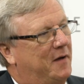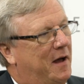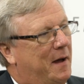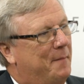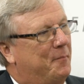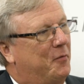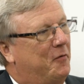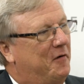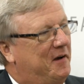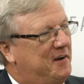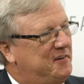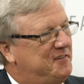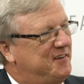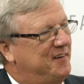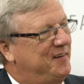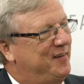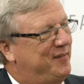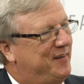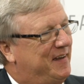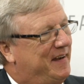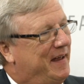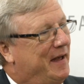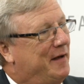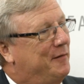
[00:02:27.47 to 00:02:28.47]
operations
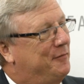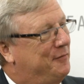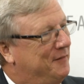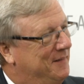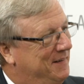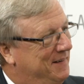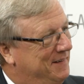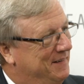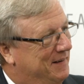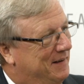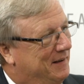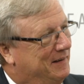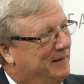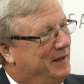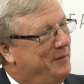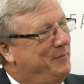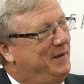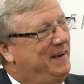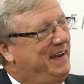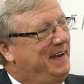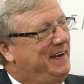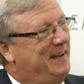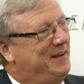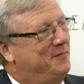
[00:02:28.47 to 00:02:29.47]
that have
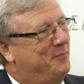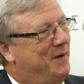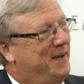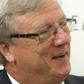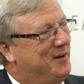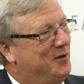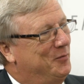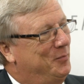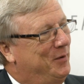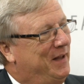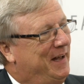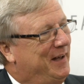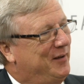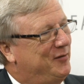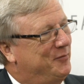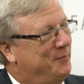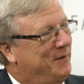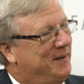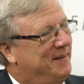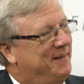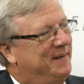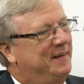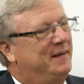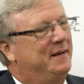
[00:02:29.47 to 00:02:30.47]
eliminated
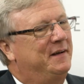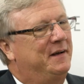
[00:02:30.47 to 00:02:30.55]
Mycoplasma.